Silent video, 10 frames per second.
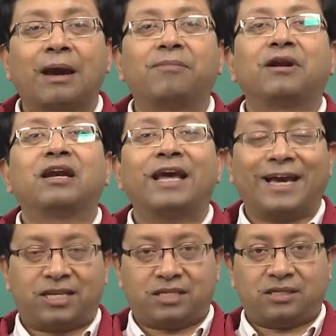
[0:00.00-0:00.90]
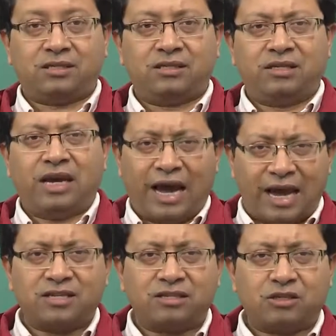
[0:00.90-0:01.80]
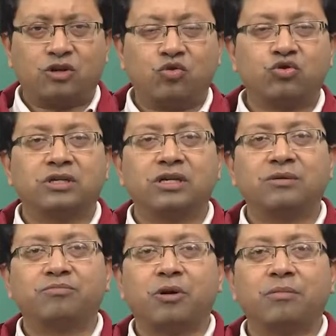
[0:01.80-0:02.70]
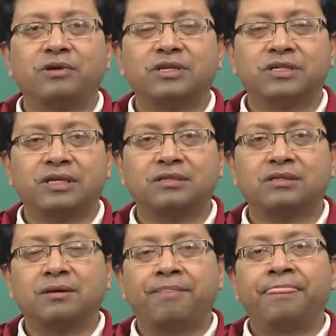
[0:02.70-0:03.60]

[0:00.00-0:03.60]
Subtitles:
capital X, as is the notion in probability sense.